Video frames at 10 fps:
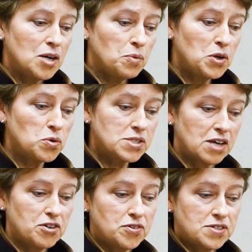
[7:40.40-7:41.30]
We also
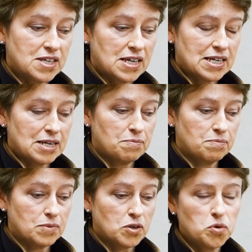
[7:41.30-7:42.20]
use
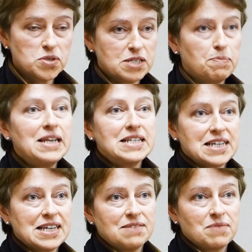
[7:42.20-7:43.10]
um, core
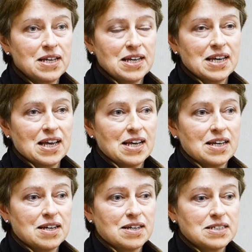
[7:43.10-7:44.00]
stability
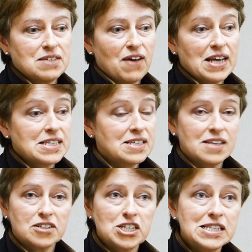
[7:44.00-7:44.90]
uh, devices
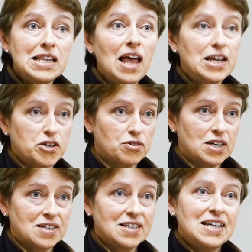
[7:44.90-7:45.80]
such as Lycra.